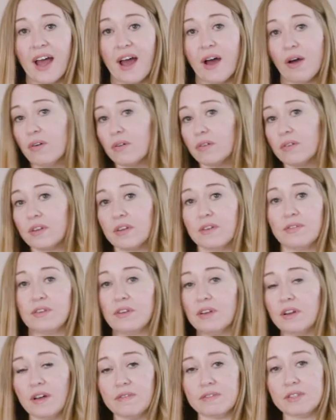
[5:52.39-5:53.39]
out. If
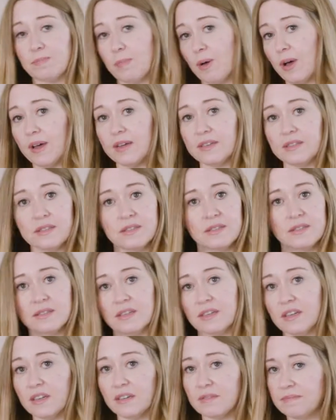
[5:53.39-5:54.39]
you love spice,
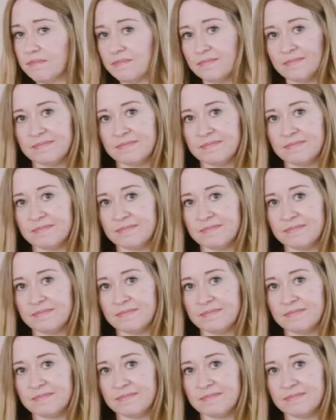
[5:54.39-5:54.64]
you know,